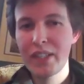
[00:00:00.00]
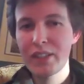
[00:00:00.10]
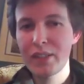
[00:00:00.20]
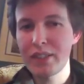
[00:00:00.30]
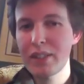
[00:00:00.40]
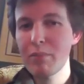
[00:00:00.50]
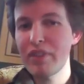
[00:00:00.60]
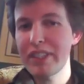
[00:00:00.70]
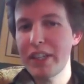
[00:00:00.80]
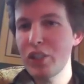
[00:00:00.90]
So the summary
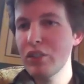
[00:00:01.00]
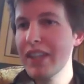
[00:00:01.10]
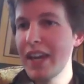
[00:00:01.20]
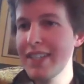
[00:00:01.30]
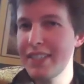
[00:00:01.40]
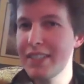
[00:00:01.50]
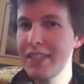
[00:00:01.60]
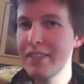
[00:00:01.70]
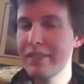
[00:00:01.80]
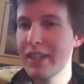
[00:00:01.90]
is a neural
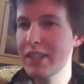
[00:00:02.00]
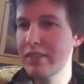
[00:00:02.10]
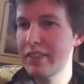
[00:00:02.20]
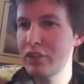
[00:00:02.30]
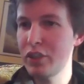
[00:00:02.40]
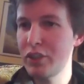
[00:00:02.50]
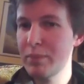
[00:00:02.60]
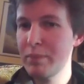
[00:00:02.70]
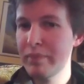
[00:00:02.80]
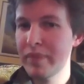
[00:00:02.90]
SDE, as I've introduced
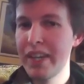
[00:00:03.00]
them,